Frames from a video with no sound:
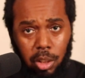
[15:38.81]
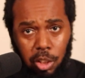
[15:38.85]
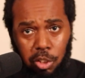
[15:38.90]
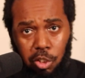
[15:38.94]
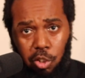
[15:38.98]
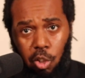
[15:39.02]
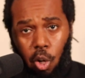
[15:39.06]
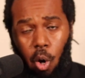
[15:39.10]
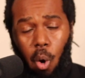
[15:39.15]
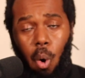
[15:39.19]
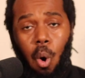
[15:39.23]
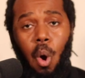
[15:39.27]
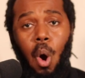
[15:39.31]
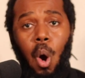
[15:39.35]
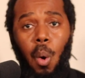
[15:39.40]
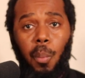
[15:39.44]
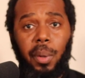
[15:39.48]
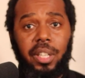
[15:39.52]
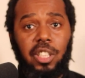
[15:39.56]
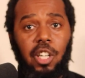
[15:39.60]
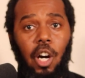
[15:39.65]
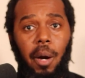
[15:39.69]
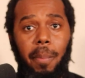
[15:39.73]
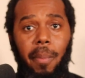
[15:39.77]
So
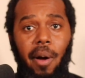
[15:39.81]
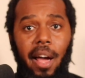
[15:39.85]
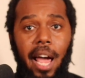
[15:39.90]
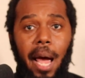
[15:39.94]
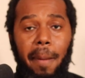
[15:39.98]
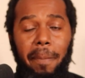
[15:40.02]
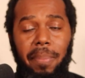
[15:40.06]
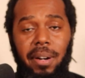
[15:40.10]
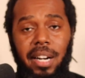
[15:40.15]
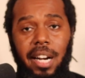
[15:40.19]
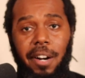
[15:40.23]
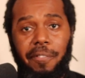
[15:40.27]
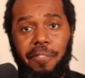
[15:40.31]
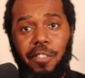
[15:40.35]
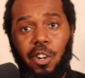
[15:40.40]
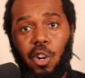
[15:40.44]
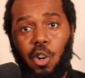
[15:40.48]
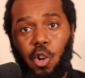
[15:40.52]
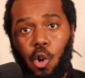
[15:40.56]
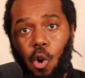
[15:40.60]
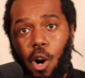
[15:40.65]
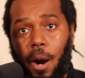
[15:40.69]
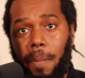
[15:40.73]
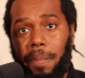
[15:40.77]
we talk about epinephrine or
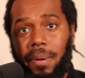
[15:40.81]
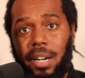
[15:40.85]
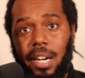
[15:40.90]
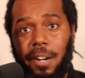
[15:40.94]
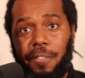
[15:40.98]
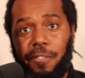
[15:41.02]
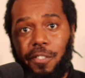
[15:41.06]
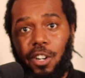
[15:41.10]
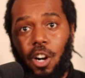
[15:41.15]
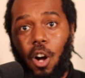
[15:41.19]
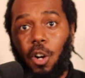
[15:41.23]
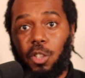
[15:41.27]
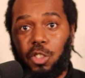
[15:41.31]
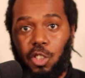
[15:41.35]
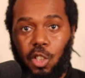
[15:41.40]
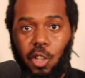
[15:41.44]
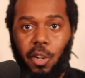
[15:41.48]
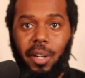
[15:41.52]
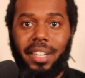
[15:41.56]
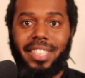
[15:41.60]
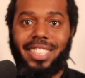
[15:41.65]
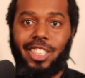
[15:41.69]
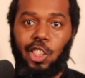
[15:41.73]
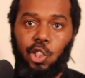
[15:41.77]
norepinephrine, also
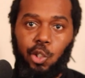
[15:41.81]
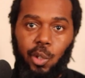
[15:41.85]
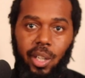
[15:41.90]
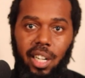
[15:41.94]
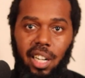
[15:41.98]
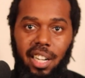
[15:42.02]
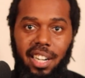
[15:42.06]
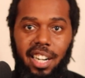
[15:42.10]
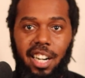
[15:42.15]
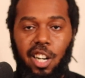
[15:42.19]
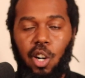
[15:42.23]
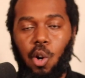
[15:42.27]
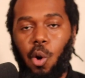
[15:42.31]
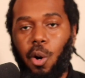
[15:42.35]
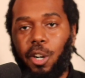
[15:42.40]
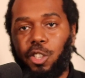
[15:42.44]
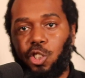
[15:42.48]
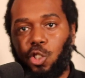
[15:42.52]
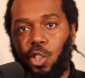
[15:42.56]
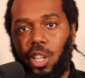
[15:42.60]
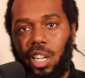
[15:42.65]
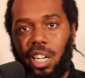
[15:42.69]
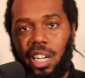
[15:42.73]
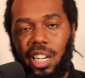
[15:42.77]
known as adrenaline and
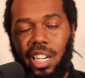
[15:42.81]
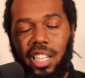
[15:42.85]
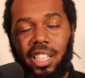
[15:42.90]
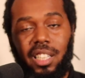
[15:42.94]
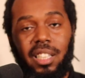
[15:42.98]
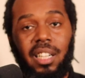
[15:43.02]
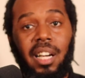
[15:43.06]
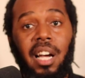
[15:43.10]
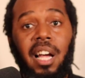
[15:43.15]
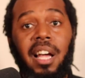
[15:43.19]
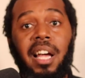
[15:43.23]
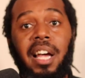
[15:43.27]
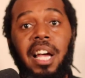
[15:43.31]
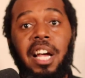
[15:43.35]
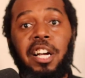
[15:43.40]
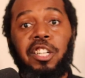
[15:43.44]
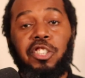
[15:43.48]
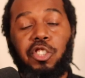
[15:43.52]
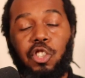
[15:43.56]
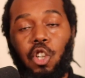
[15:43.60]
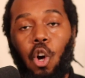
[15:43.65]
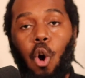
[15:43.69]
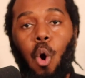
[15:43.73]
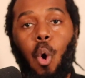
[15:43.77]
noradrenaline.
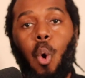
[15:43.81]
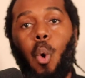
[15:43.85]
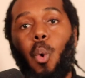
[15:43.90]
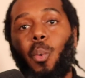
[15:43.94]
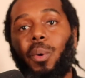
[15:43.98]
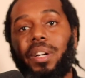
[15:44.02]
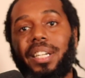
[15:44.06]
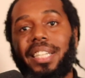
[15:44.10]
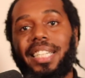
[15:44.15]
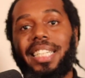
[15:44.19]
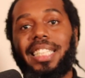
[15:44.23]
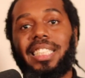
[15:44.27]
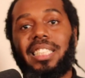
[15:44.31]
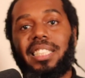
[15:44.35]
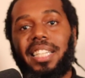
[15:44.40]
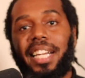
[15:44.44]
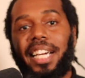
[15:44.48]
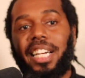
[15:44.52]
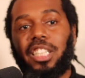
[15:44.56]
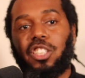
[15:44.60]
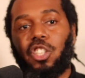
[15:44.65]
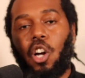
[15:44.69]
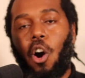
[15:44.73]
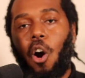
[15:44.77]
So these
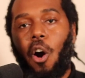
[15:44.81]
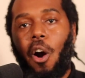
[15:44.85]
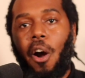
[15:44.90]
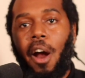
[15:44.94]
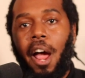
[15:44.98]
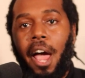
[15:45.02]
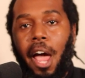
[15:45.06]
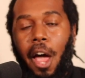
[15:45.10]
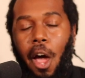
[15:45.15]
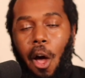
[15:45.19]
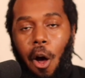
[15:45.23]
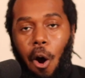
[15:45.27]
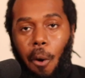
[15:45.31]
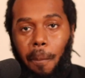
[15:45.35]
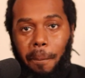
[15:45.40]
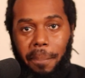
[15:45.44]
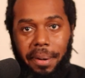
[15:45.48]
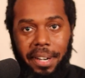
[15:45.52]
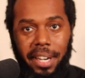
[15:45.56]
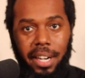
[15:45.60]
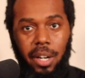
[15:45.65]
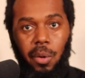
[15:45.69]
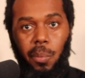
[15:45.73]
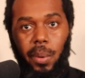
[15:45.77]
things are
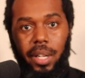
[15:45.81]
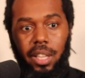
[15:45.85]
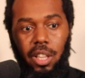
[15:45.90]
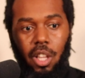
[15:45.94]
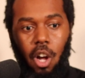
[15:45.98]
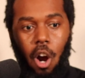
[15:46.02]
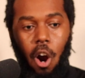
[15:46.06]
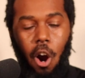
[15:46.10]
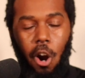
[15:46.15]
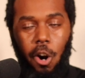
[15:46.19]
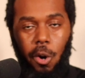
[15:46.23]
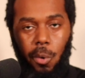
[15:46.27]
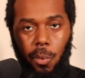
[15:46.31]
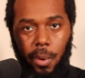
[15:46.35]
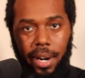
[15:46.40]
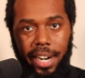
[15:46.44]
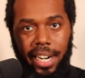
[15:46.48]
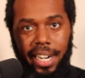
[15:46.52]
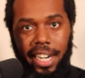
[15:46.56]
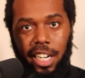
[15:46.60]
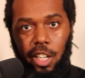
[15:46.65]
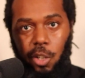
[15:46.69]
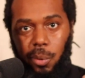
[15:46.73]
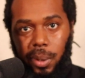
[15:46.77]
helping with the heart
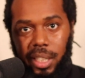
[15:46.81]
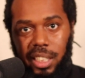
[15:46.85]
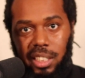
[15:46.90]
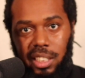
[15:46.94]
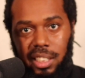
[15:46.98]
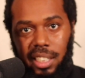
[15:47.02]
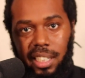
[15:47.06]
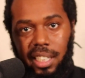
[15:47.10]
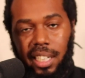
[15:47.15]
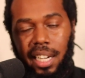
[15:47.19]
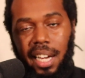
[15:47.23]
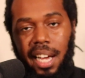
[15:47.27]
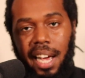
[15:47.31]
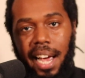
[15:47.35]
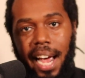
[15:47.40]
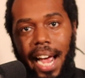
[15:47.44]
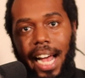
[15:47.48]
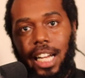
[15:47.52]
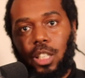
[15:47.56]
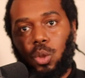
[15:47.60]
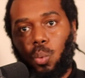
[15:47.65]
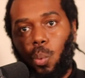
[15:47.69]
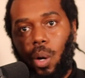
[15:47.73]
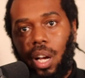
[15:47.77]
rate increasing
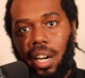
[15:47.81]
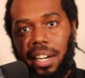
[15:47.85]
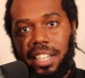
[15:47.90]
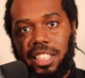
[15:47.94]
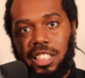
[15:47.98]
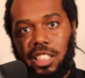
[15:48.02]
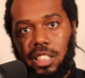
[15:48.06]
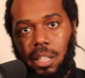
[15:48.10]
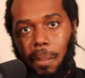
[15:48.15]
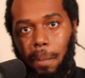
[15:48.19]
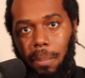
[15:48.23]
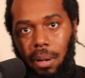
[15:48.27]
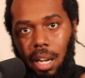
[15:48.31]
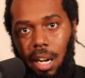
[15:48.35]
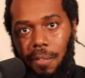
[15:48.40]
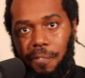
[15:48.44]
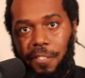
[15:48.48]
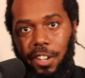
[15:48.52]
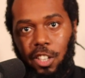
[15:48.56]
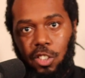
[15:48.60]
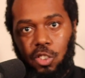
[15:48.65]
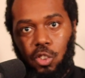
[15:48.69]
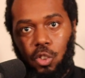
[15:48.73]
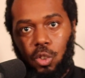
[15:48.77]
as well as the blood
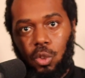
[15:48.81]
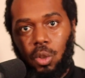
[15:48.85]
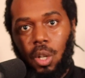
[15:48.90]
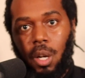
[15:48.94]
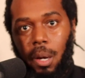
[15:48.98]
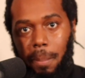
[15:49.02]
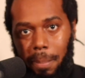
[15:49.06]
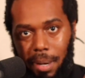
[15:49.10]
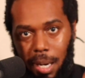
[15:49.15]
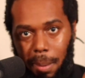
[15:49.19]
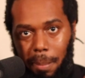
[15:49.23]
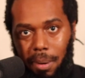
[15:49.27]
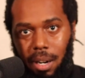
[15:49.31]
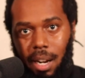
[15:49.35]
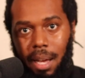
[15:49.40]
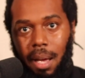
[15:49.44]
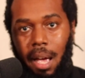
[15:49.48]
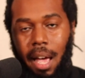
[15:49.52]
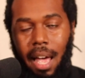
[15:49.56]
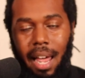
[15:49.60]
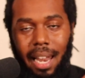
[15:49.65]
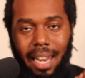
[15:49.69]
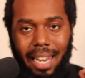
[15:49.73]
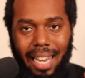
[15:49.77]
vessels being able to
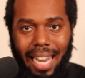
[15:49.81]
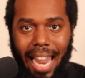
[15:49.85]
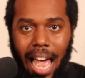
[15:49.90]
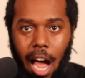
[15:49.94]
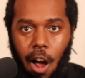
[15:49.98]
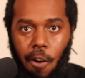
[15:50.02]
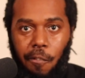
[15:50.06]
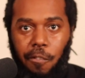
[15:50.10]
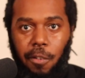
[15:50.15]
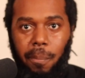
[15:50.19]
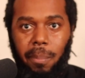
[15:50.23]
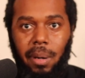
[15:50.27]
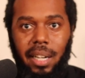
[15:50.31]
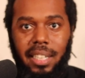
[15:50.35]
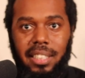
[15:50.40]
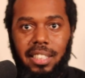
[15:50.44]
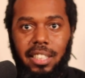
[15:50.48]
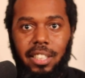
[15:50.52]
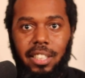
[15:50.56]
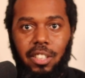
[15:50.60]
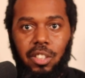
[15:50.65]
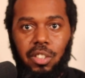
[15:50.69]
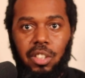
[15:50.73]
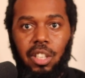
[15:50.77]
allow for blood
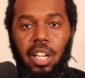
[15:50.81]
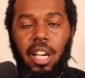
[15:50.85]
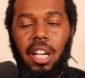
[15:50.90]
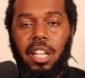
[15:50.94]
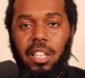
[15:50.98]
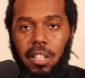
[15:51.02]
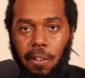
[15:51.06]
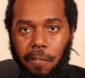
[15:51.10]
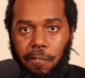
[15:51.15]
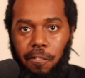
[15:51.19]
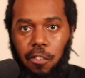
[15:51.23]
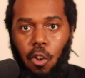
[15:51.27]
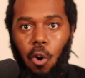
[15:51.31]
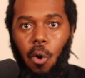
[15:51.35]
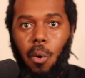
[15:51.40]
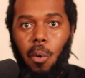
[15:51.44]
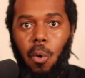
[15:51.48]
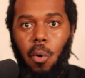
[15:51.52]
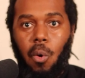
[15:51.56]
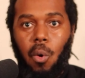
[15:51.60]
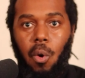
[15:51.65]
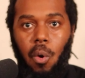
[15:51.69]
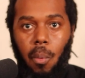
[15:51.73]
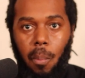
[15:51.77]
cells to
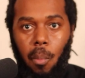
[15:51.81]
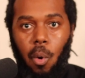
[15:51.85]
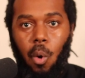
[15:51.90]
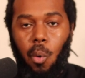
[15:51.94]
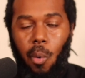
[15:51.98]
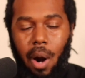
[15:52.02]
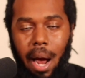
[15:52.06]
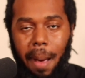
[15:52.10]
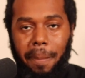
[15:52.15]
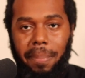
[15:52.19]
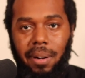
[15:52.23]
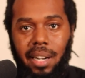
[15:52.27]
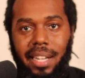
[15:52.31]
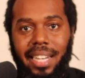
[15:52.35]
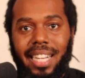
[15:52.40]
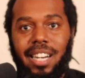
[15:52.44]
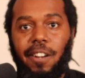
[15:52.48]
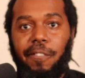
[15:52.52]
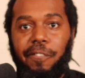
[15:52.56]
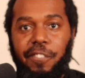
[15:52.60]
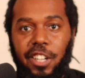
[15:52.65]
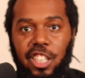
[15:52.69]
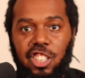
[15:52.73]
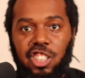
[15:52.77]
flow more rapidly and
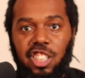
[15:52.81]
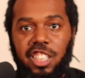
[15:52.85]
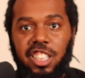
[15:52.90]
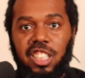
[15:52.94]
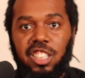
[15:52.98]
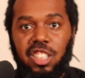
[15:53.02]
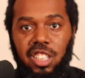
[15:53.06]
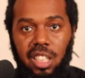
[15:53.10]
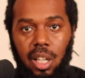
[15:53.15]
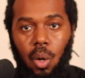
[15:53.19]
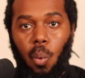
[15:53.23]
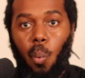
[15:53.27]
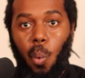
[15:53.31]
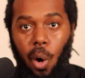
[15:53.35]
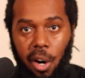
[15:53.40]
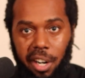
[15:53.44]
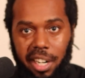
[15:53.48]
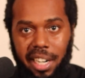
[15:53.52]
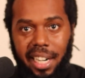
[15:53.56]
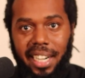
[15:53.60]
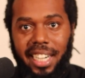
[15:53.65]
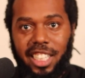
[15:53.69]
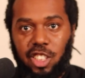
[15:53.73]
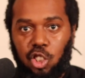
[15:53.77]
efficiently to the
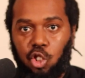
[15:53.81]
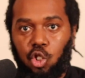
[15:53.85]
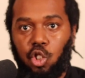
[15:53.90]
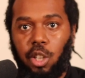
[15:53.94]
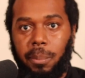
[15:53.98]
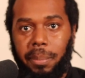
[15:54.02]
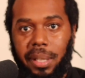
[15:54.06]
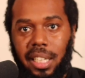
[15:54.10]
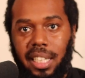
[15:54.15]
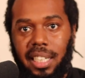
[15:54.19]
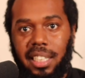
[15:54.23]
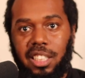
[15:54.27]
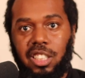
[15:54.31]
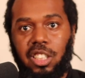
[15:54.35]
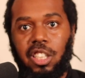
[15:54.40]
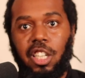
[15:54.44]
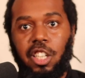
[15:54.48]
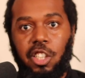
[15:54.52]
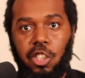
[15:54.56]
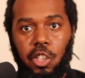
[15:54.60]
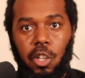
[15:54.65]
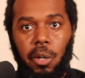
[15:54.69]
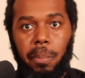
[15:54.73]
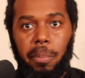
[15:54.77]
working extremities,
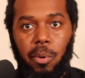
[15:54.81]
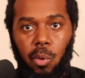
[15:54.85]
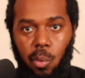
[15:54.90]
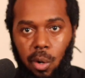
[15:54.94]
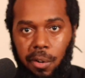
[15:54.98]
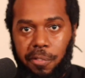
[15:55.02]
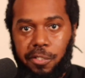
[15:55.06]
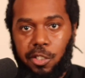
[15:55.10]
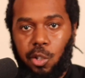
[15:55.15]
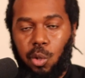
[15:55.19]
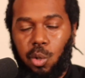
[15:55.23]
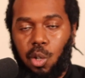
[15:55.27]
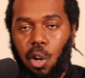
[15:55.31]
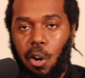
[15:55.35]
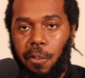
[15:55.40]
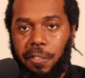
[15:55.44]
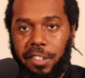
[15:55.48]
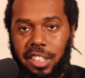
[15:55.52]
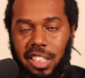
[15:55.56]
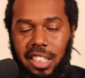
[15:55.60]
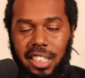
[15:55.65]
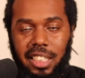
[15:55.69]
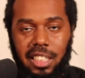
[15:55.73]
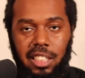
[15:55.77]
your peripheral
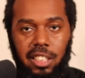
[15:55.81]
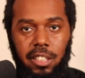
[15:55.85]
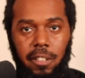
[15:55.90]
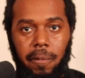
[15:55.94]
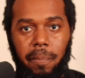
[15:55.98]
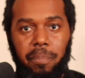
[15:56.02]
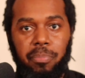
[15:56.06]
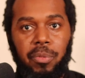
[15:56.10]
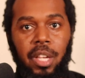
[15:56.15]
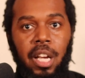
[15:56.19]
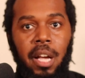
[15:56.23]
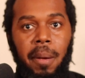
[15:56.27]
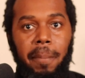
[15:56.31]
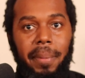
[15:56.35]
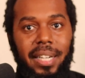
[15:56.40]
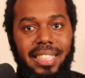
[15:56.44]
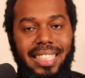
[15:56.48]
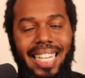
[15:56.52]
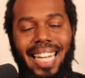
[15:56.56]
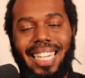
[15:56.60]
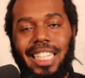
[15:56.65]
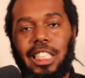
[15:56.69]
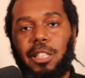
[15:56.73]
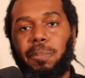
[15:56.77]
nervous system. Because
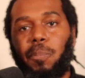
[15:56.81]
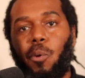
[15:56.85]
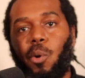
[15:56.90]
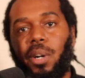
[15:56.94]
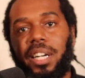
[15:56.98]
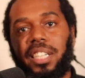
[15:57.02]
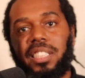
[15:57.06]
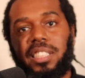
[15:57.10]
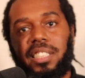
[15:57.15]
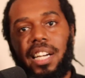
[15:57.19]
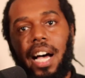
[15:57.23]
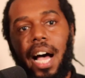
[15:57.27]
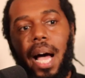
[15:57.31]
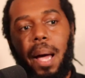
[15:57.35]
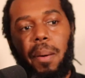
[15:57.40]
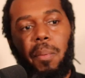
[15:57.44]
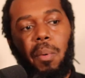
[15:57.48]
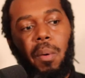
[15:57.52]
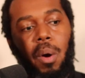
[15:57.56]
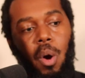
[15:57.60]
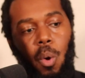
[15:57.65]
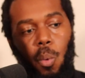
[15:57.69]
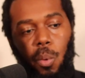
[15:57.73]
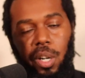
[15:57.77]
at this point in time,
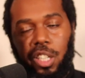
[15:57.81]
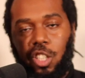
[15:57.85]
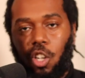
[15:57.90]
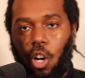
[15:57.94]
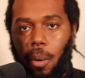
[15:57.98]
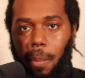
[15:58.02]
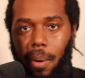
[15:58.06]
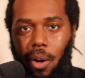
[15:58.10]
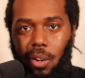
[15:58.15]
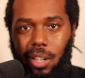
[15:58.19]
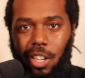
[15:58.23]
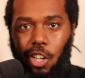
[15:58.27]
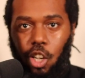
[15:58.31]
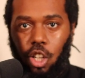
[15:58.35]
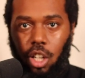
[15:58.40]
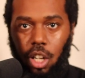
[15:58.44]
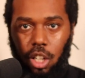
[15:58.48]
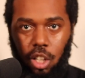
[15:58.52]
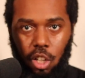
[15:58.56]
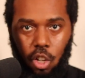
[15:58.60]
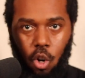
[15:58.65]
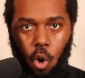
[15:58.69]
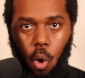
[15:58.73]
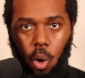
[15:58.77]
when you talk about
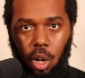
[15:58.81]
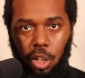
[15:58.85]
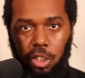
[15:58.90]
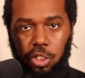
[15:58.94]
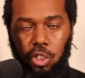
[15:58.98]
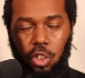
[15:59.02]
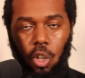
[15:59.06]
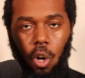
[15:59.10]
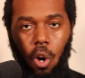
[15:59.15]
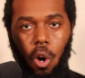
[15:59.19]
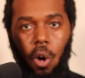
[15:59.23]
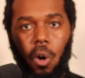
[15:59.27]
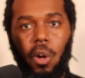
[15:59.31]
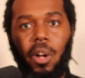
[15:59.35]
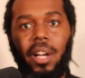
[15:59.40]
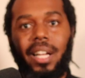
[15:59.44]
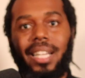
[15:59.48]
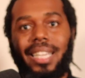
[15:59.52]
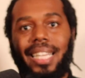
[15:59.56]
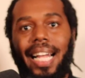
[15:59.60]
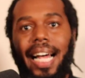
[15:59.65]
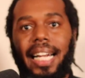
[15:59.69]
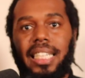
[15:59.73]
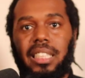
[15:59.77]
the cortisol,
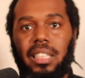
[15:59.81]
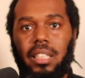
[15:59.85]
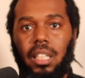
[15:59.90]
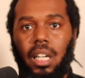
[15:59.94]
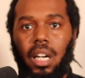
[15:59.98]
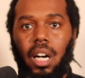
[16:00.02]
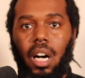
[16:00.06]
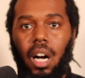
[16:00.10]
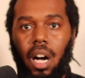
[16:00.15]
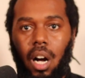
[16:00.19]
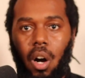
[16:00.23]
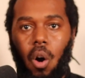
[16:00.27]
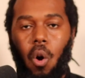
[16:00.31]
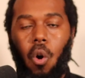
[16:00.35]
that's a